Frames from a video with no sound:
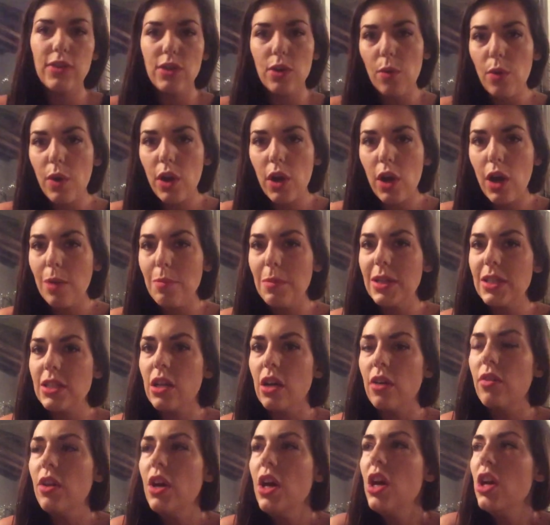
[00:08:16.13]
I don't want to harm
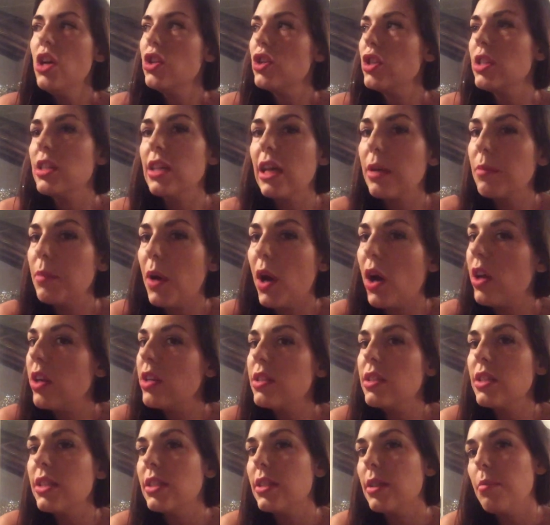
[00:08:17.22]
myself. She's like, but
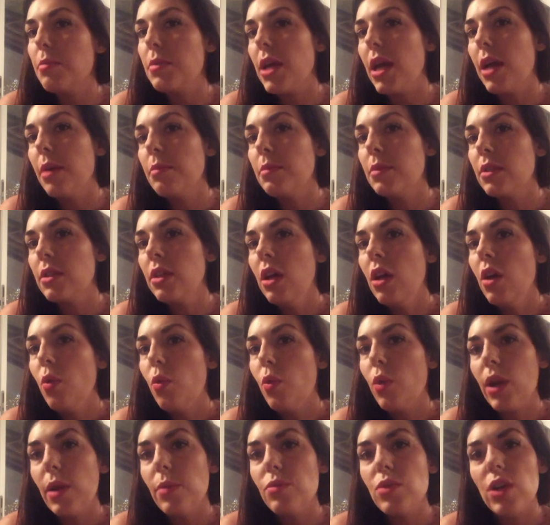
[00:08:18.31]
honestly, sometimes
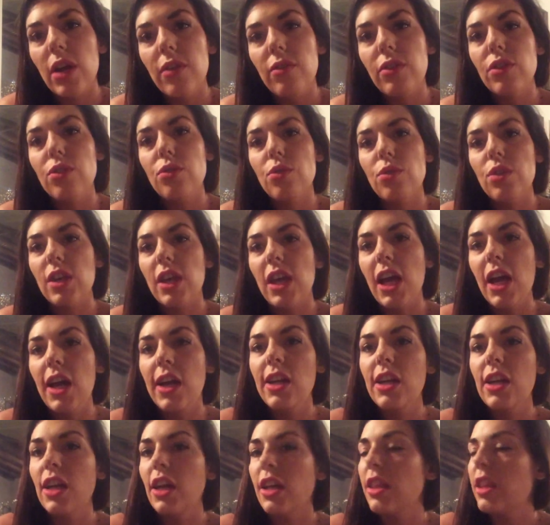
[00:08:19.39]
when I'm driving through the
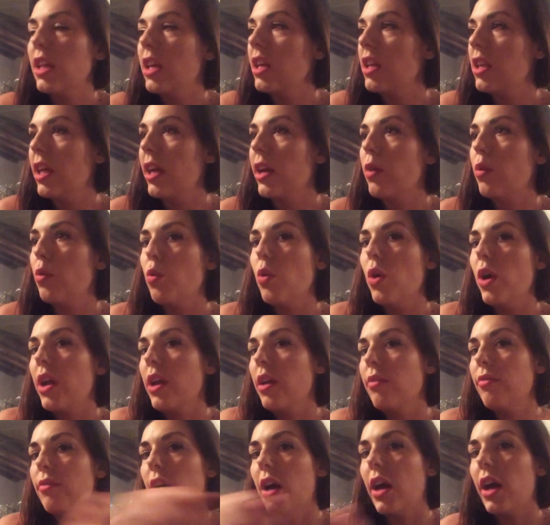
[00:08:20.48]
canyon, I think like, what
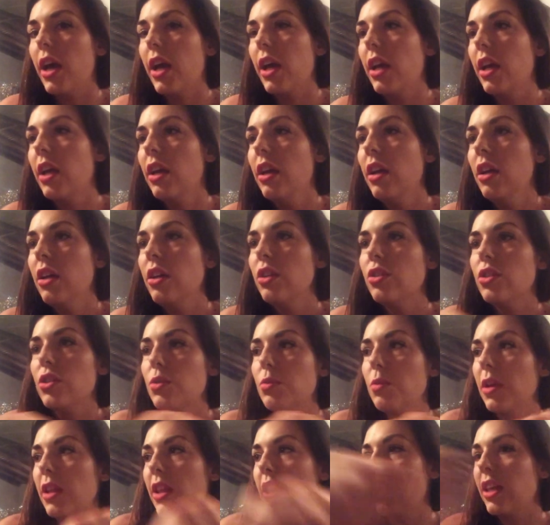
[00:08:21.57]
if I
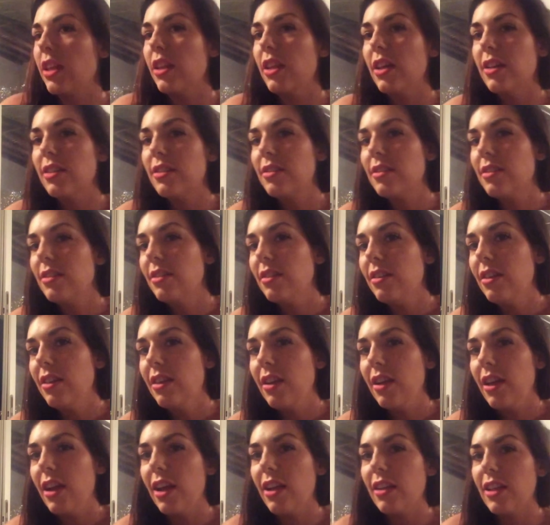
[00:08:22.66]
just went like this
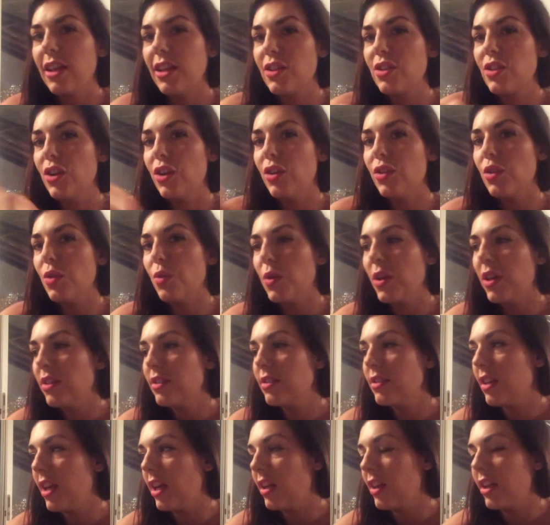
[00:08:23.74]
and like turned the wheel
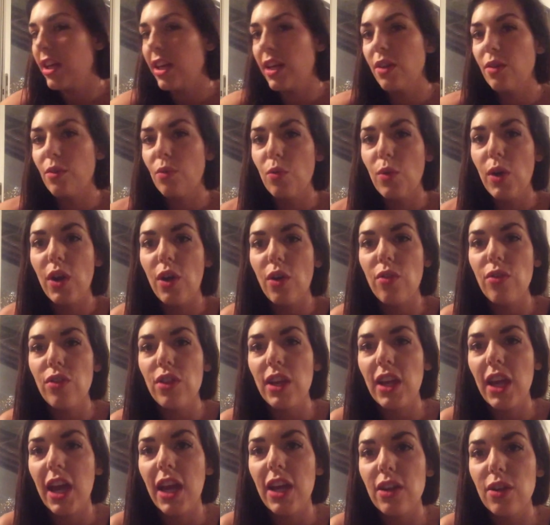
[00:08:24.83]
slightly and went over
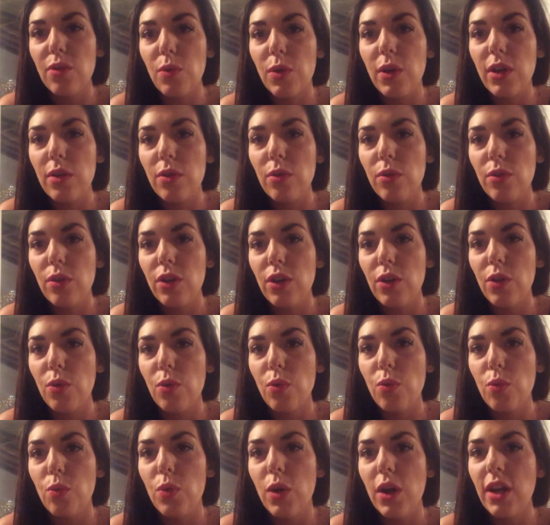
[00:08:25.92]
the canyon?
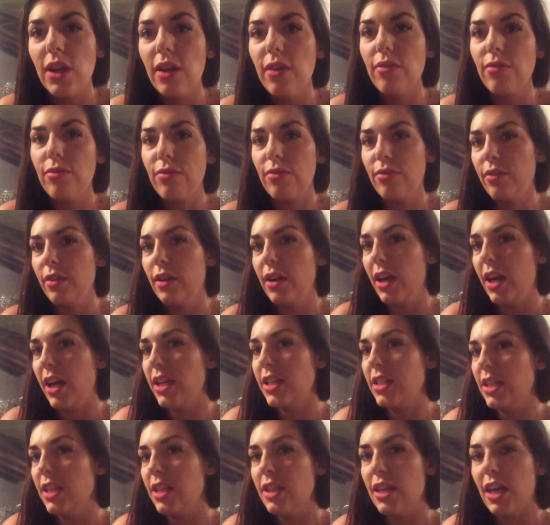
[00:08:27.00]
What if
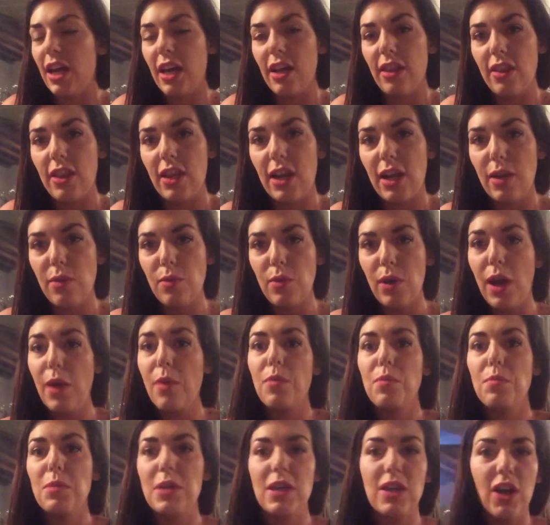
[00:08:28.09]
I did that? Then I
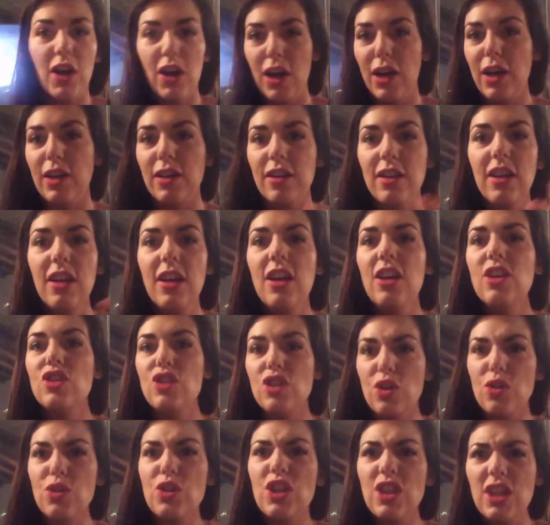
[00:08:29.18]
would be gone.
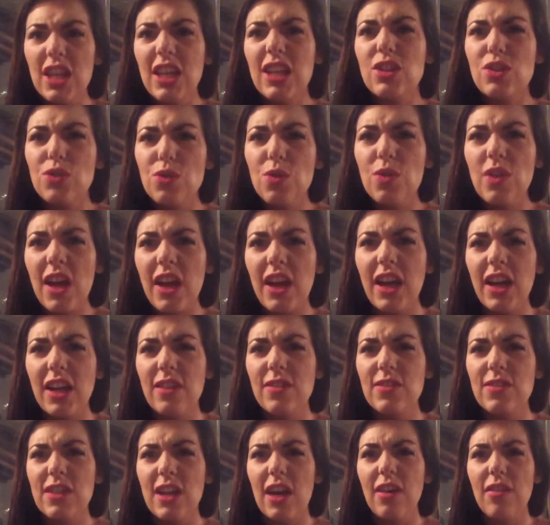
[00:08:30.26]
She thinks through that kind
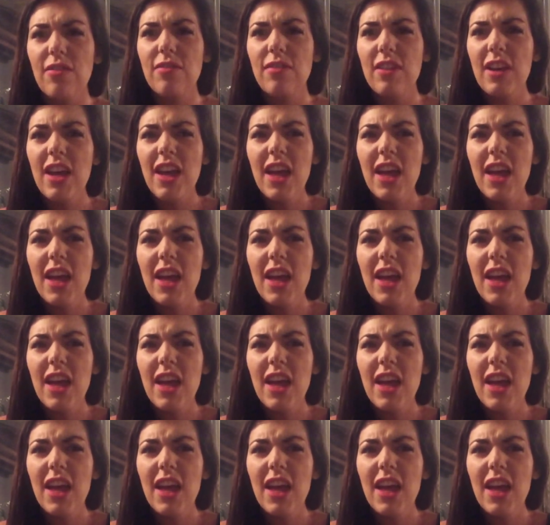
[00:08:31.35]
of stuff.